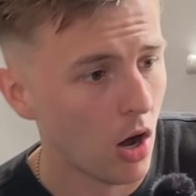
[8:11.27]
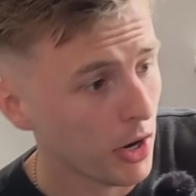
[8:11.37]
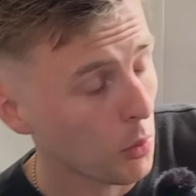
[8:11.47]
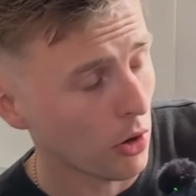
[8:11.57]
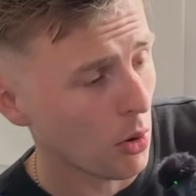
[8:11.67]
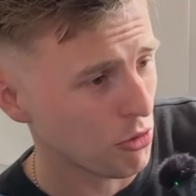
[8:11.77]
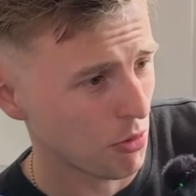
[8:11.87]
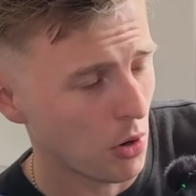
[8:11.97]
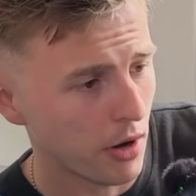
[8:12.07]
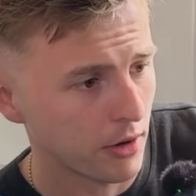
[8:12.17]
Are you on an ultra
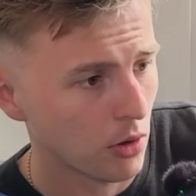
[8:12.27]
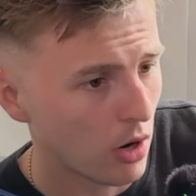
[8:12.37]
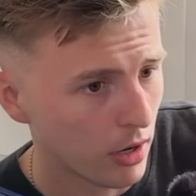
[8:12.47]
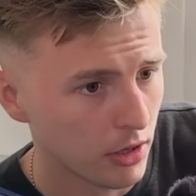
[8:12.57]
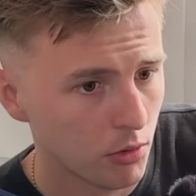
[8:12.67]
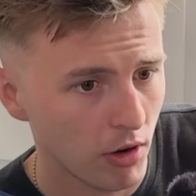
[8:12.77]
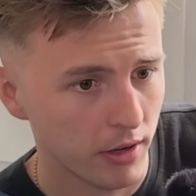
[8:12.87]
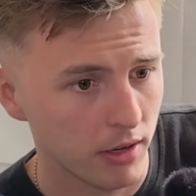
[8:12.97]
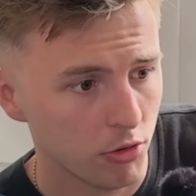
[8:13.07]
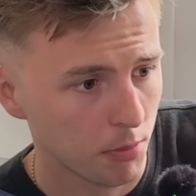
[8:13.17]
wide, or are you
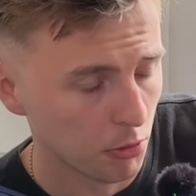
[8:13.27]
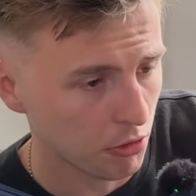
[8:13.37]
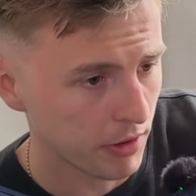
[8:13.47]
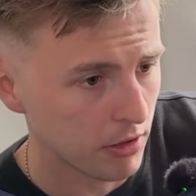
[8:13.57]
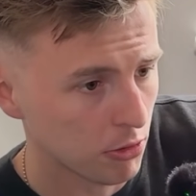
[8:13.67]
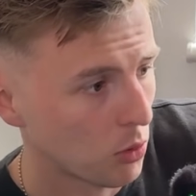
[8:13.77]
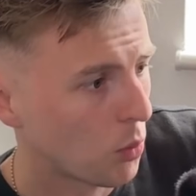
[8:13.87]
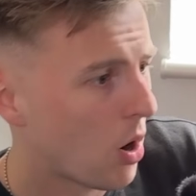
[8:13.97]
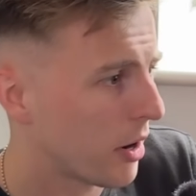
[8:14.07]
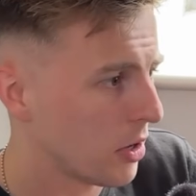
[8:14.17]
running triple screens, or
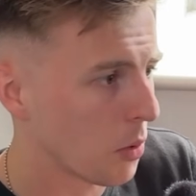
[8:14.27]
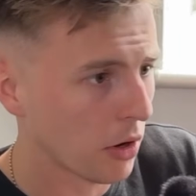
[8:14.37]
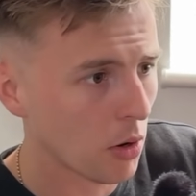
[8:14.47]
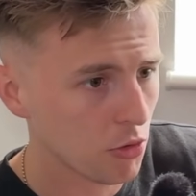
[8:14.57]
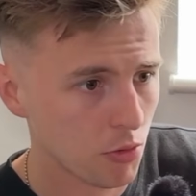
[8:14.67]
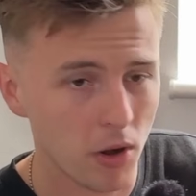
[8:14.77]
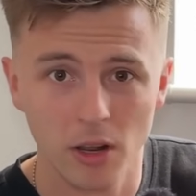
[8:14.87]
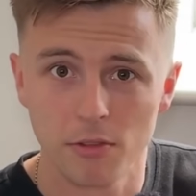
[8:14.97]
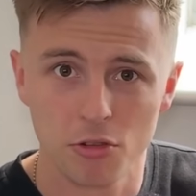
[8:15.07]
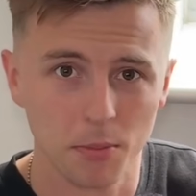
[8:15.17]
why are you on an ultra wide
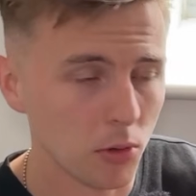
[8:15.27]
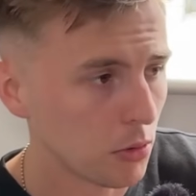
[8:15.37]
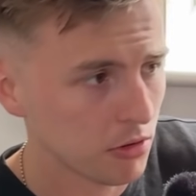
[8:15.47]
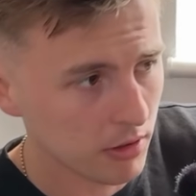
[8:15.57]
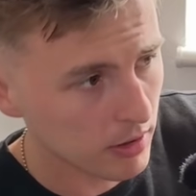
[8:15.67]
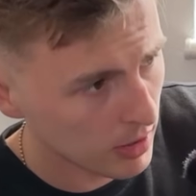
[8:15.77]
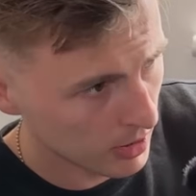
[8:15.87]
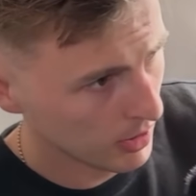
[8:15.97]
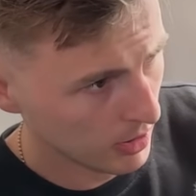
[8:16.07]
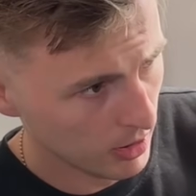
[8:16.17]
over triples? And
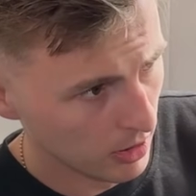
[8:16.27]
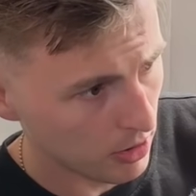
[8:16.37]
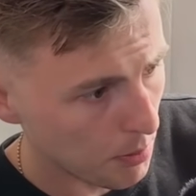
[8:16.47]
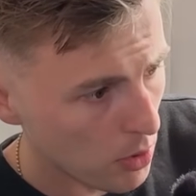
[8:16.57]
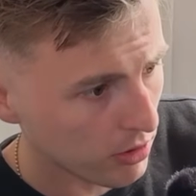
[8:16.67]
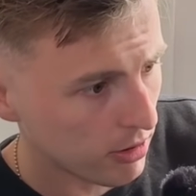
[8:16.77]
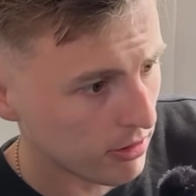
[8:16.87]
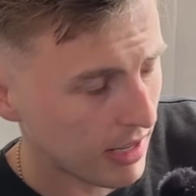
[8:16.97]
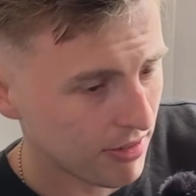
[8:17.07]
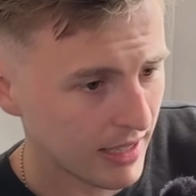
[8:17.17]
the monitor's
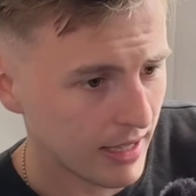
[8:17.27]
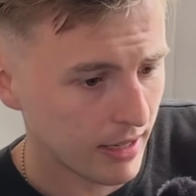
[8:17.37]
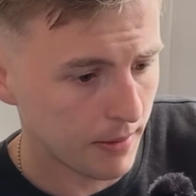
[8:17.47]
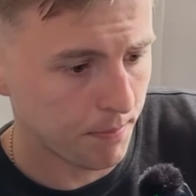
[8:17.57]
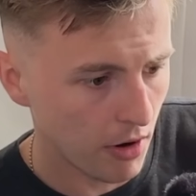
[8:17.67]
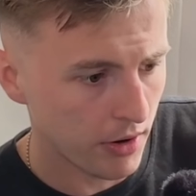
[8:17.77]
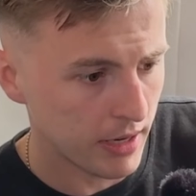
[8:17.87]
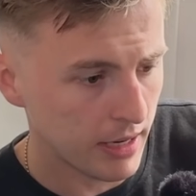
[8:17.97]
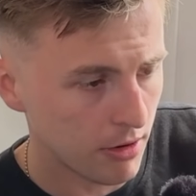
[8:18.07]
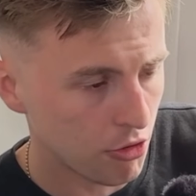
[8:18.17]
definitely a
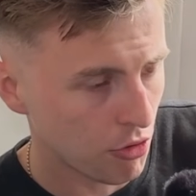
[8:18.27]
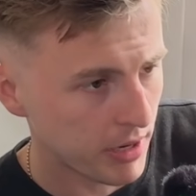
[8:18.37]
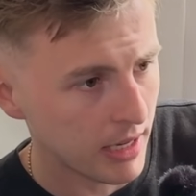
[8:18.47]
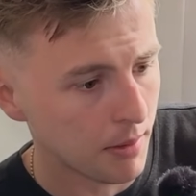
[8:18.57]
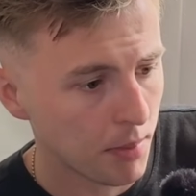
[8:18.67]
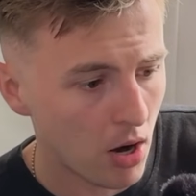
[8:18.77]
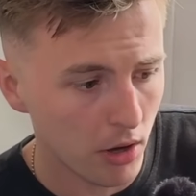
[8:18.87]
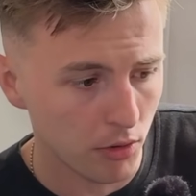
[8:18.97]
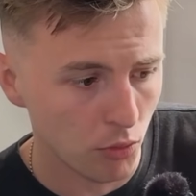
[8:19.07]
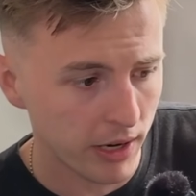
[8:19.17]
very intriguing part
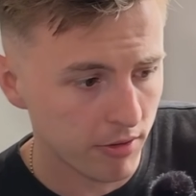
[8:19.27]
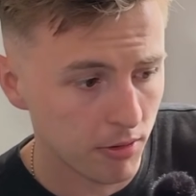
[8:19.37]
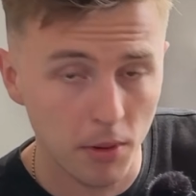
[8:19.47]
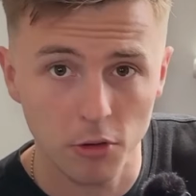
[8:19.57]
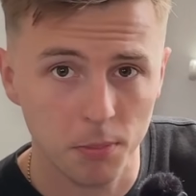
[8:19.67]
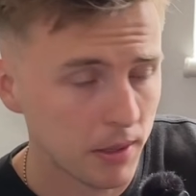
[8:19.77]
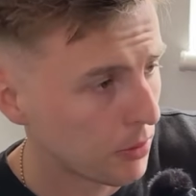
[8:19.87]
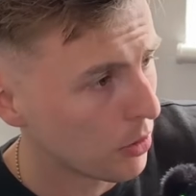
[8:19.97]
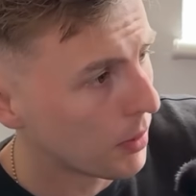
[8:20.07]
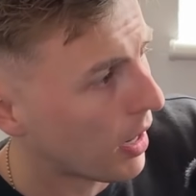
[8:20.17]
of the rig for most
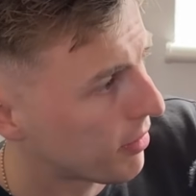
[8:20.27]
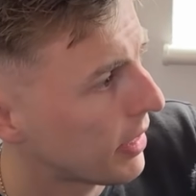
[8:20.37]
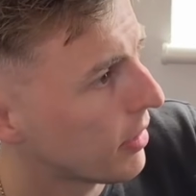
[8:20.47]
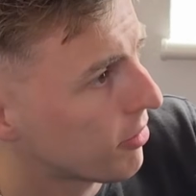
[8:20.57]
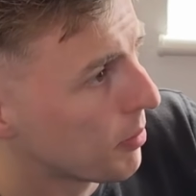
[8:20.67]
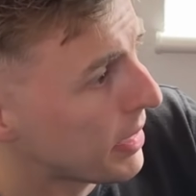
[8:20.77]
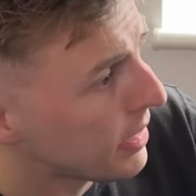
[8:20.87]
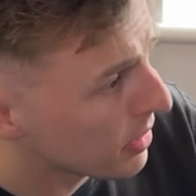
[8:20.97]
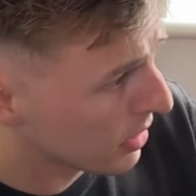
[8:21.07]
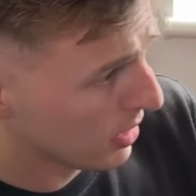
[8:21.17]
people, but I think for me,